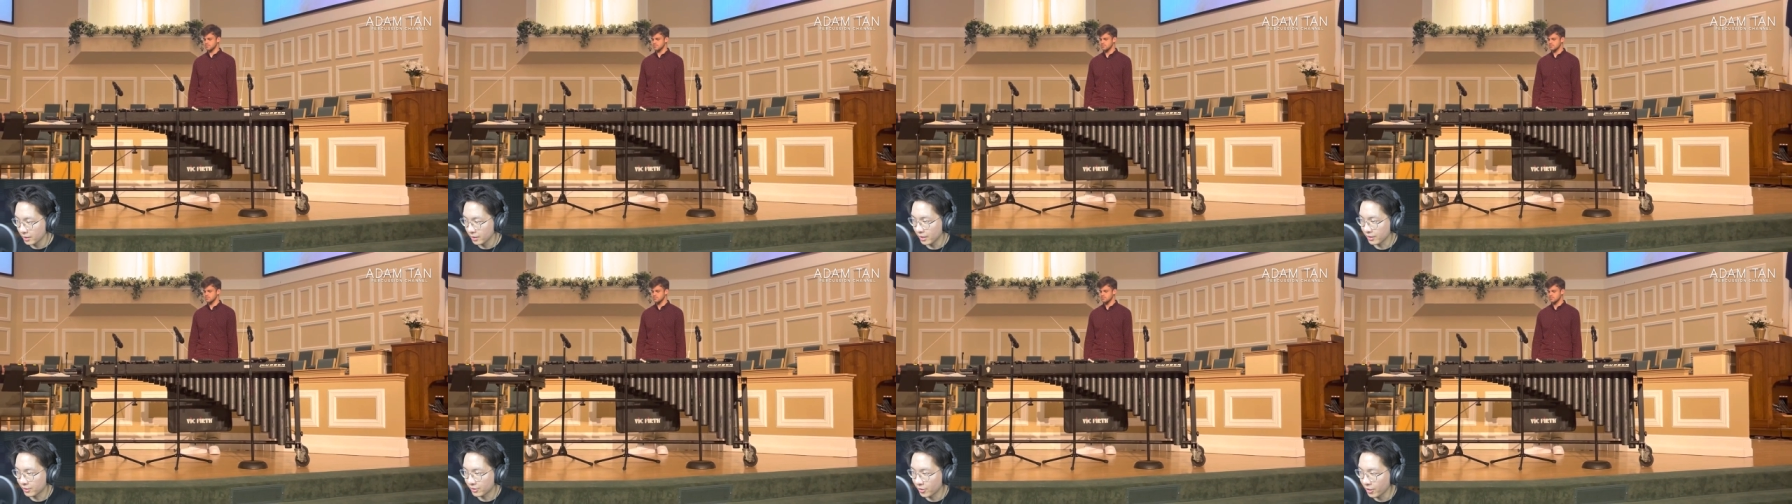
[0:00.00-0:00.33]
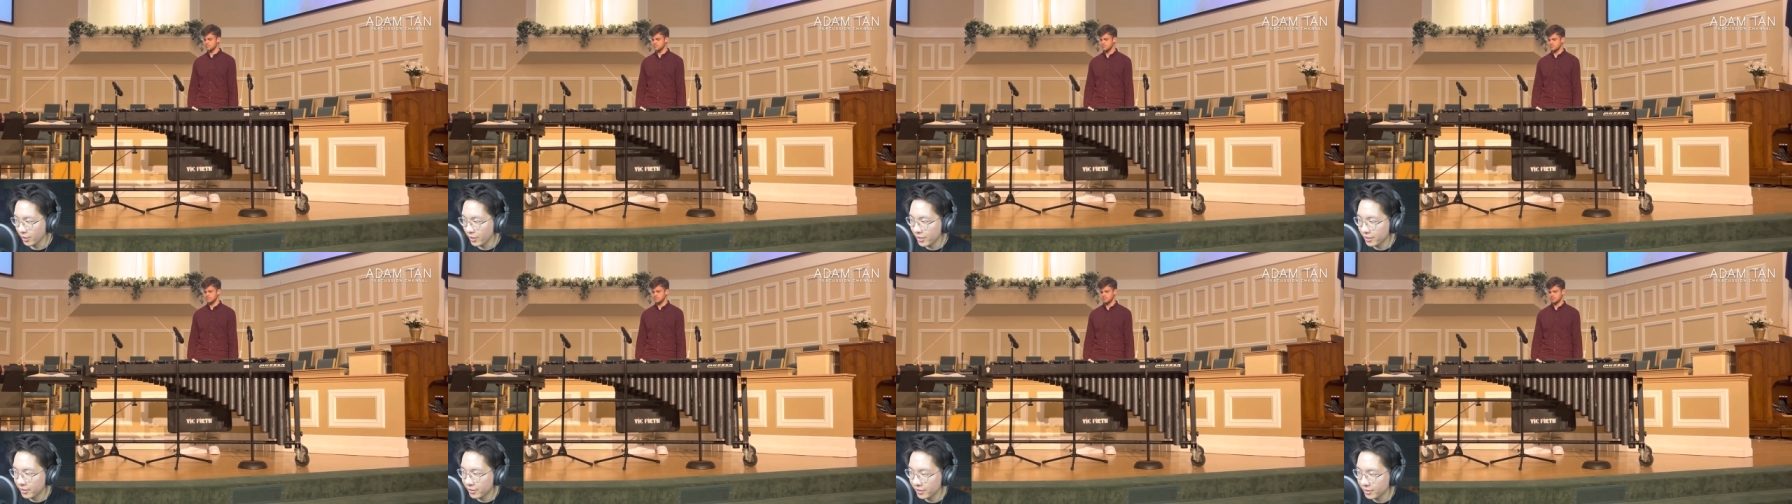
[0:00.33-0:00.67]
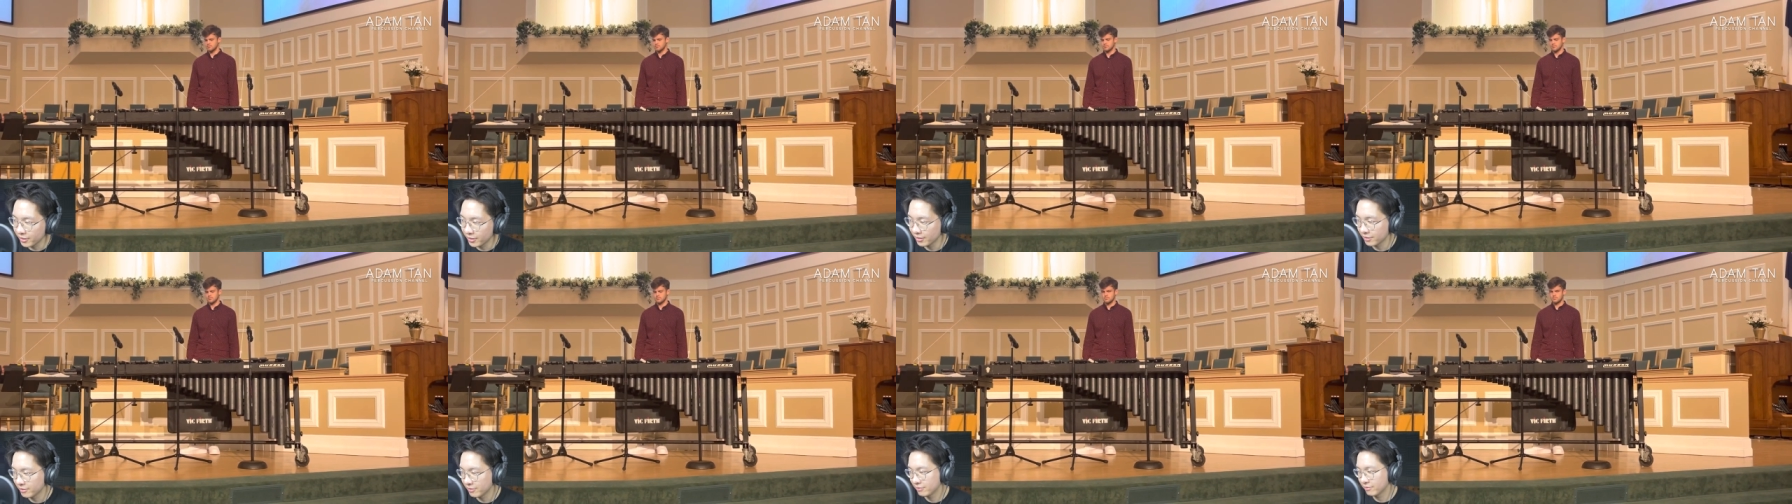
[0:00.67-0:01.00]
Let's go,
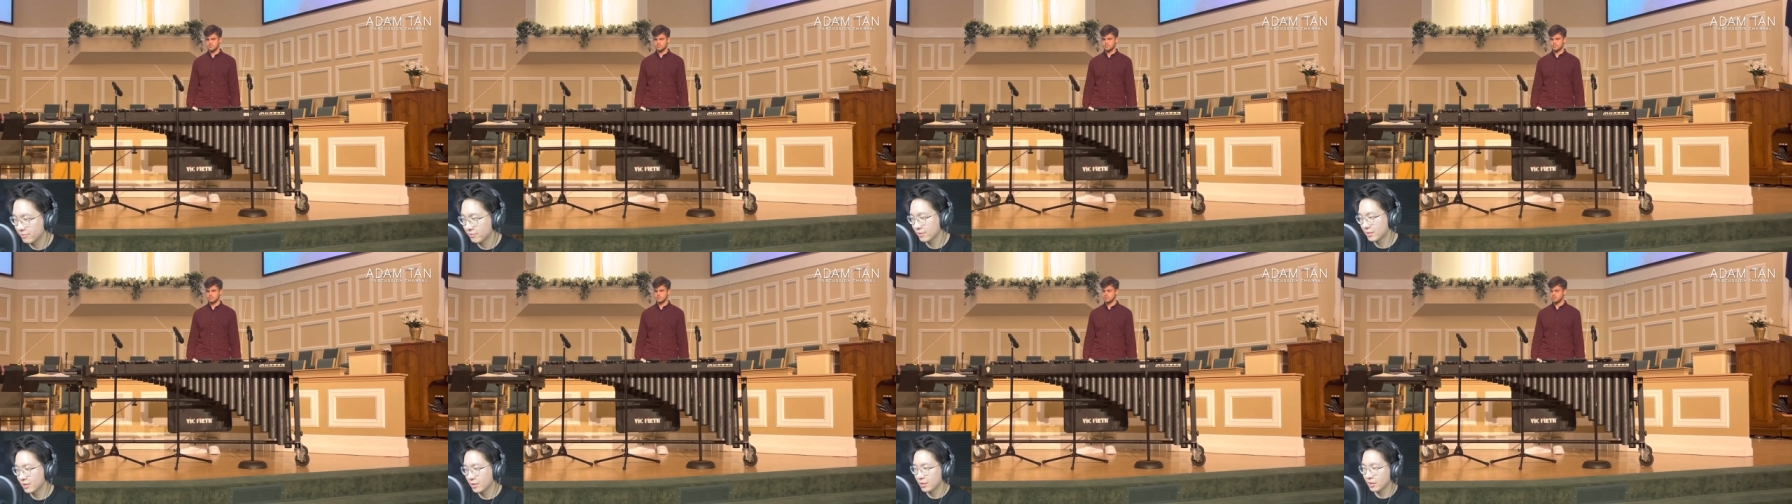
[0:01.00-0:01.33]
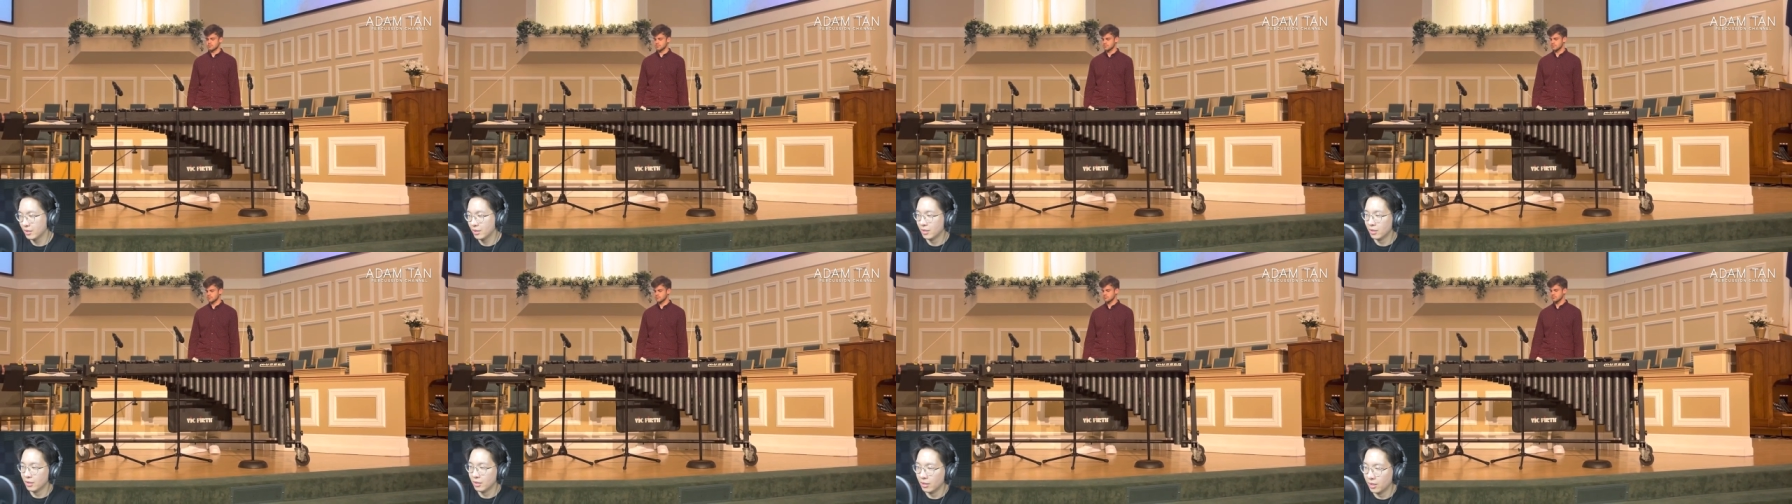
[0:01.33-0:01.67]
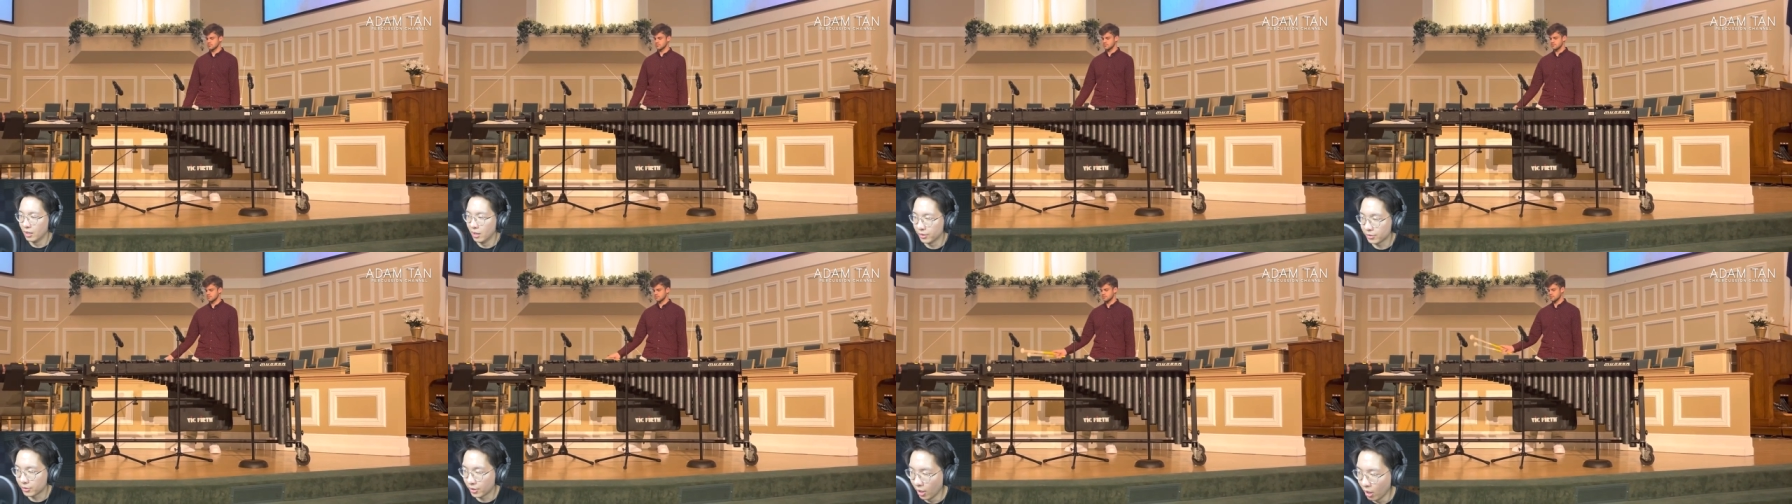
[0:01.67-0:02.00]
Ethan. Let's